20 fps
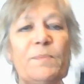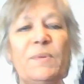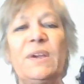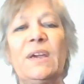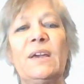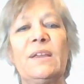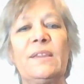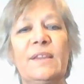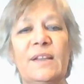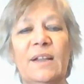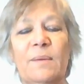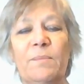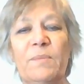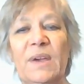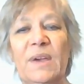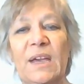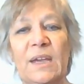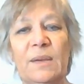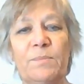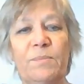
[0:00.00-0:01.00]
beard that I
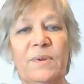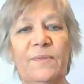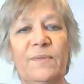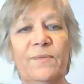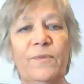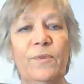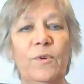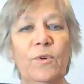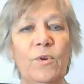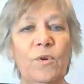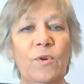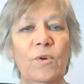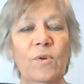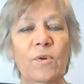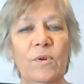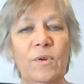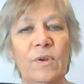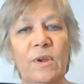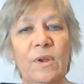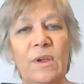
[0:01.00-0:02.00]
made before,
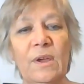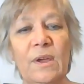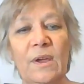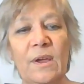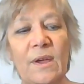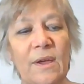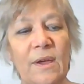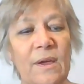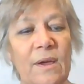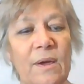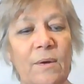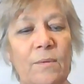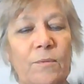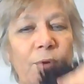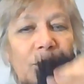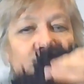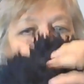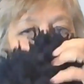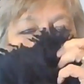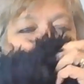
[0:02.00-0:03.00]

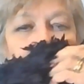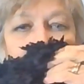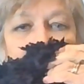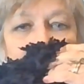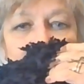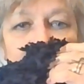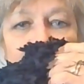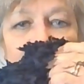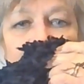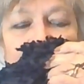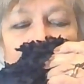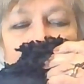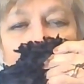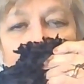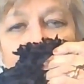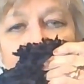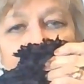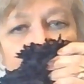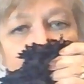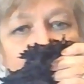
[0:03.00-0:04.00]
which is
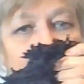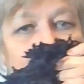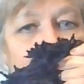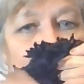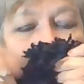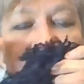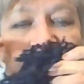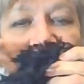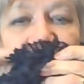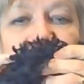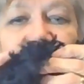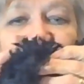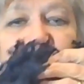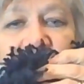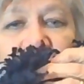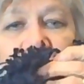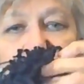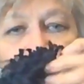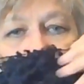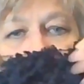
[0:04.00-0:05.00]
like
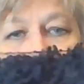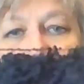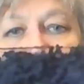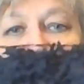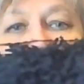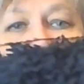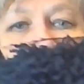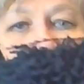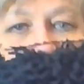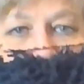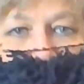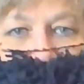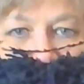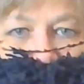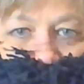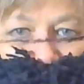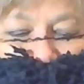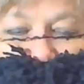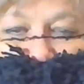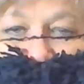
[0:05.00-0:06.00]
this,
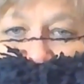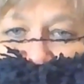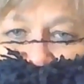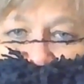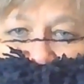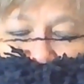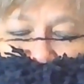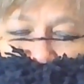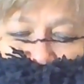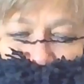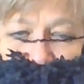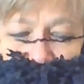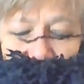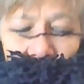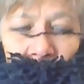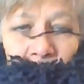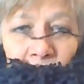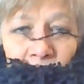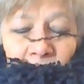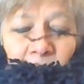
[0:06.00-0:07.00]
big and thick,
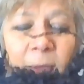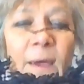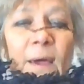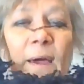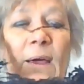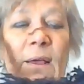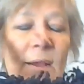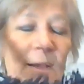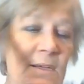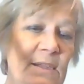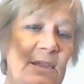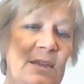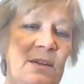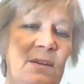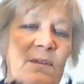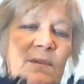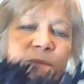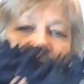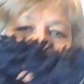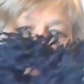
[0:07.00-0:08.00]
and I
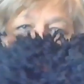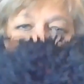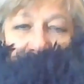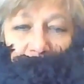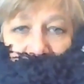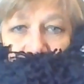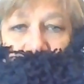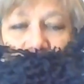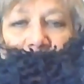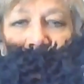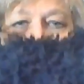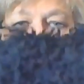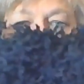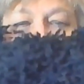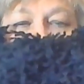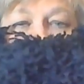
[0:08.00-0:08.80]
didn't feel that it was